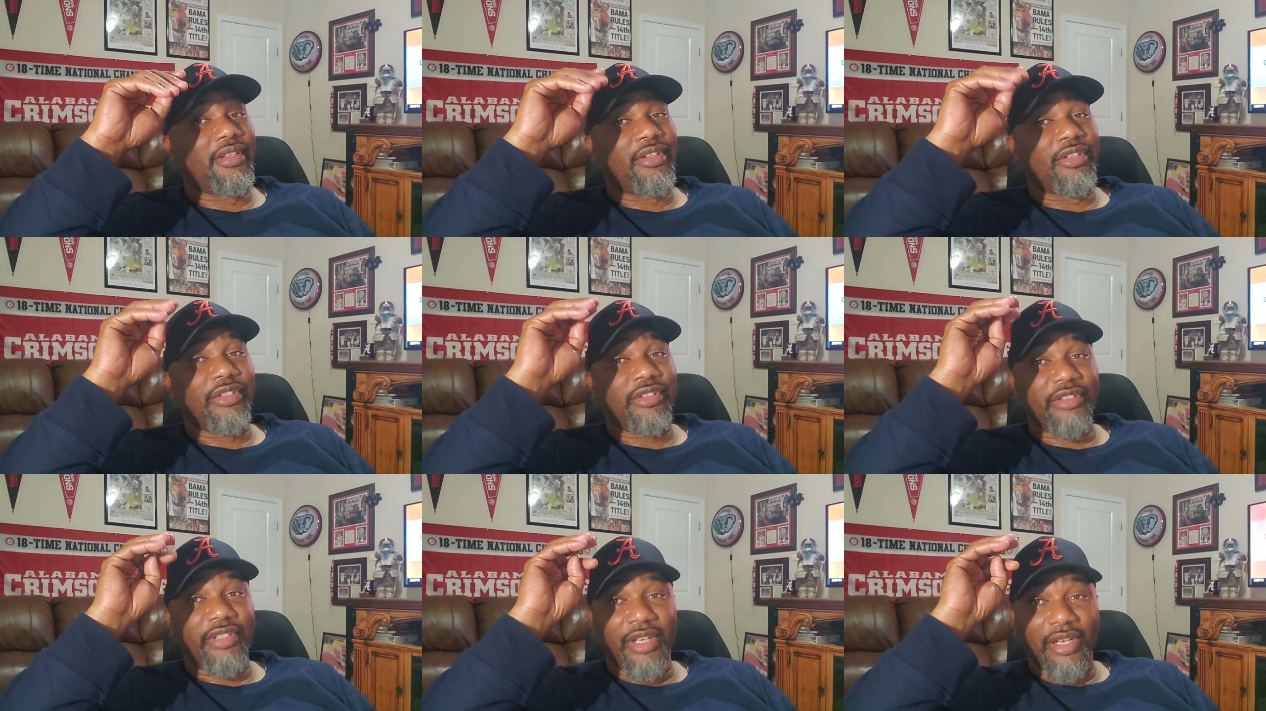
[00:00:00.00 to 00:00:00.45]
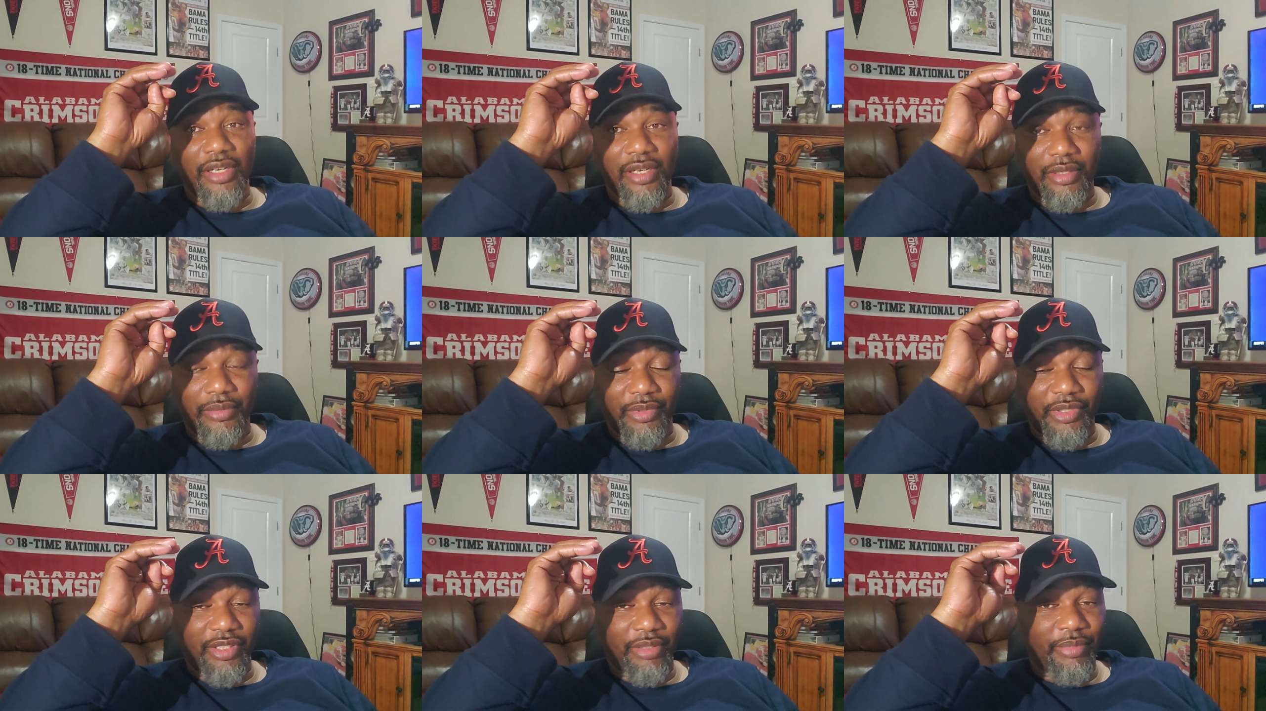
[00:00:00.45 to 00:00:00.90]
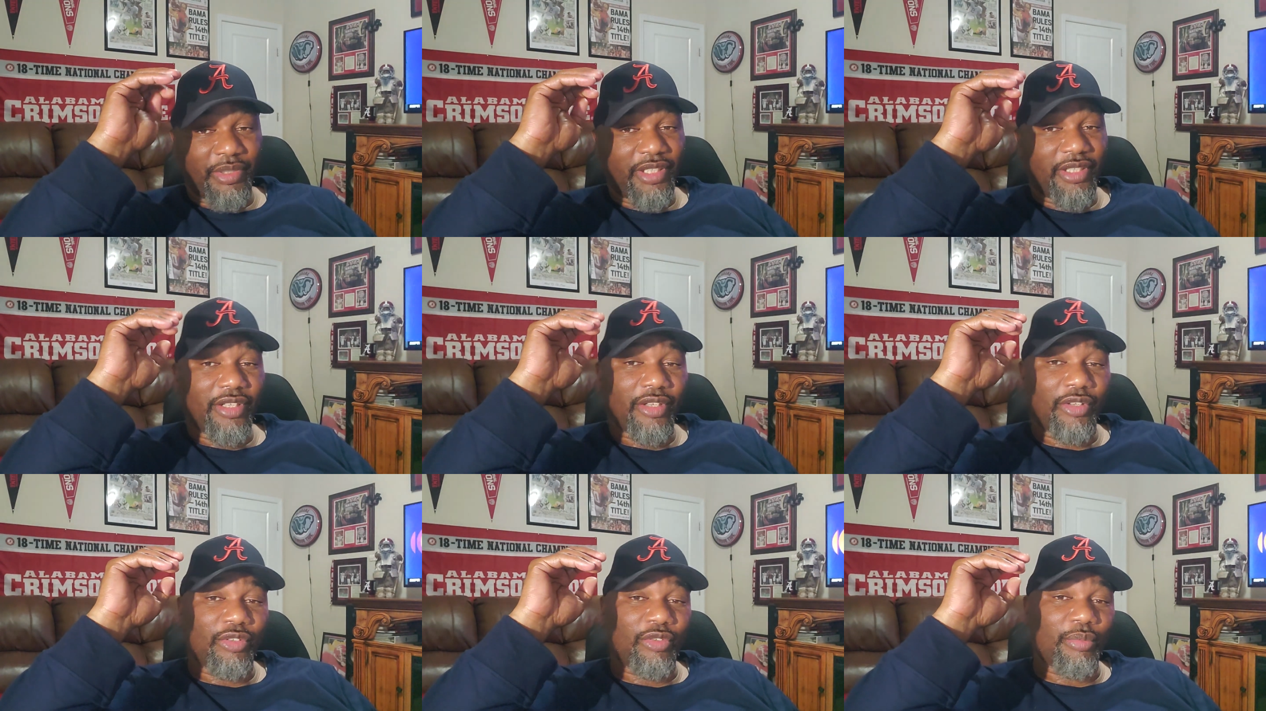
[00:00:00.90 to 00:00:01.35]
your job will be
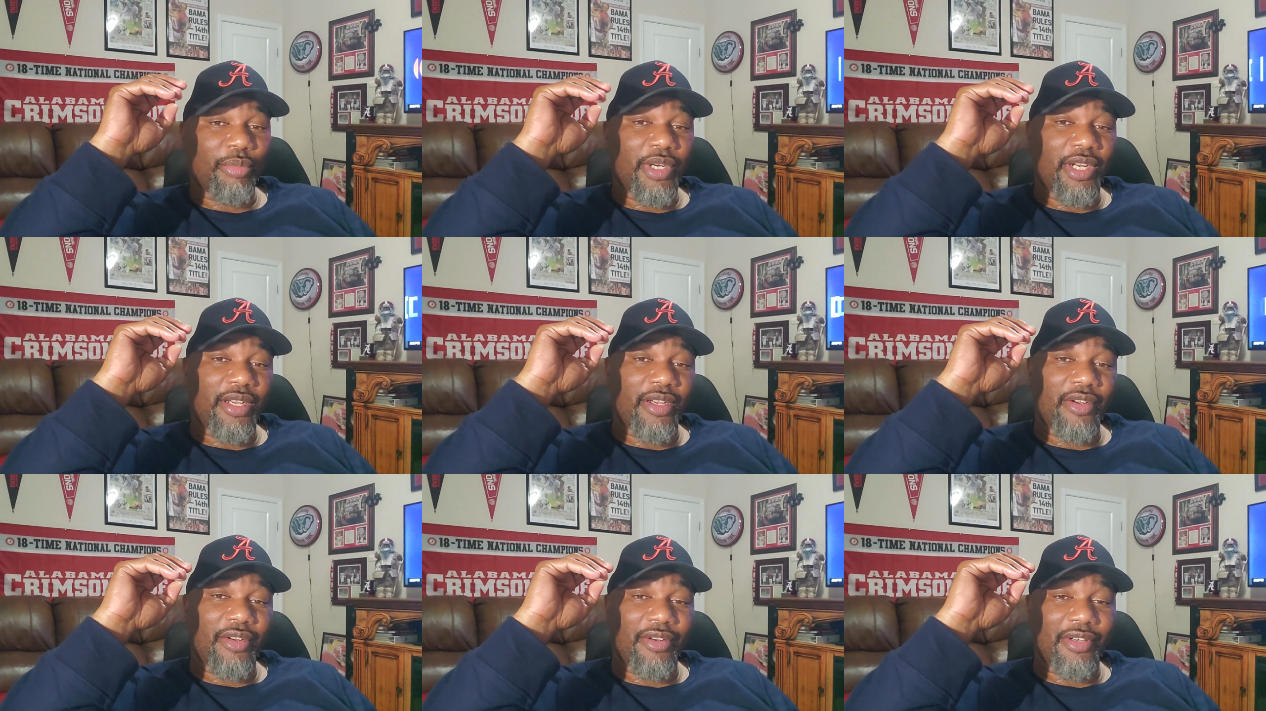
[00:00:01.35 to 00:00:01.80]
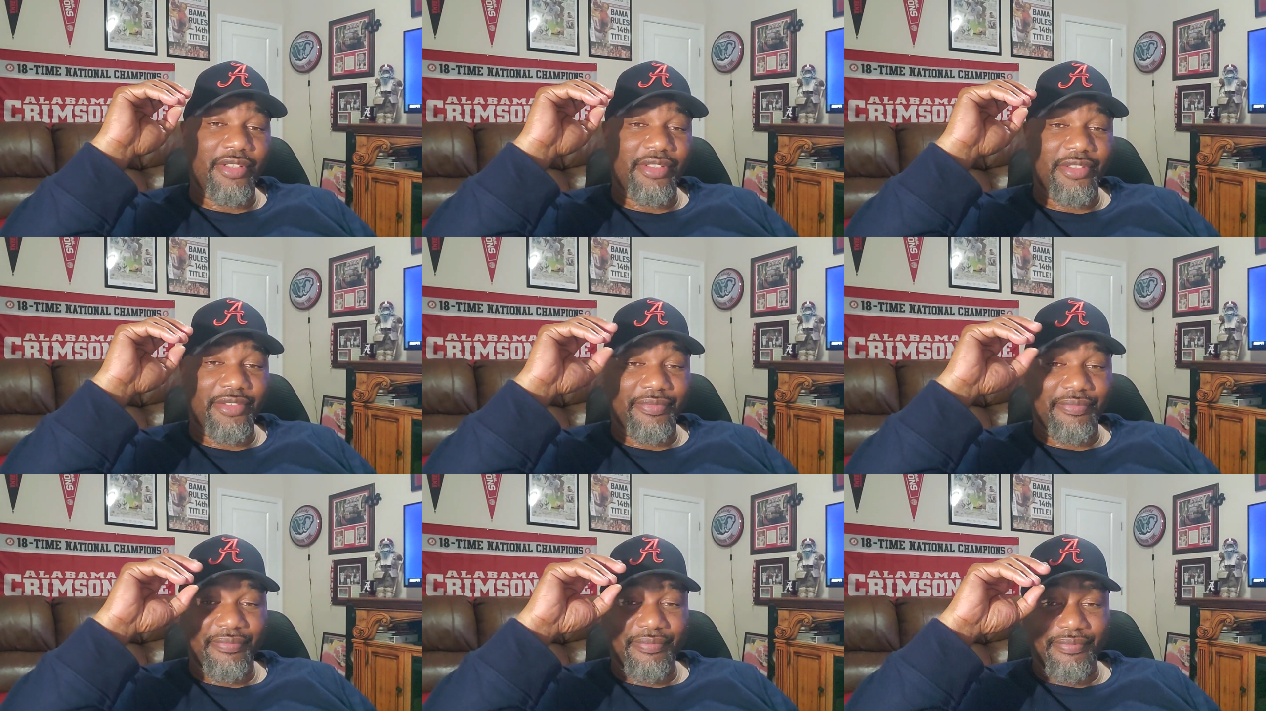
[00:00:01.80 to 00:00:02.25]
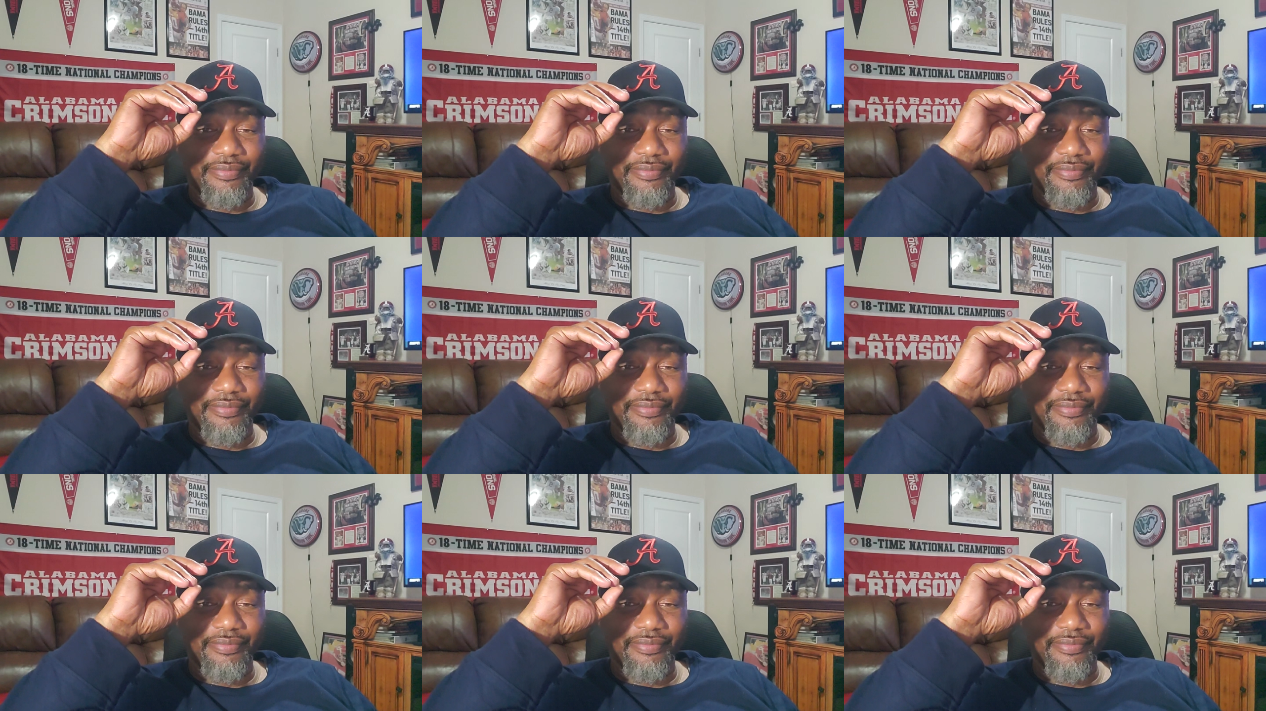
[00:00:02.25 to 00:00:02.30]
gone, Brian Harsin.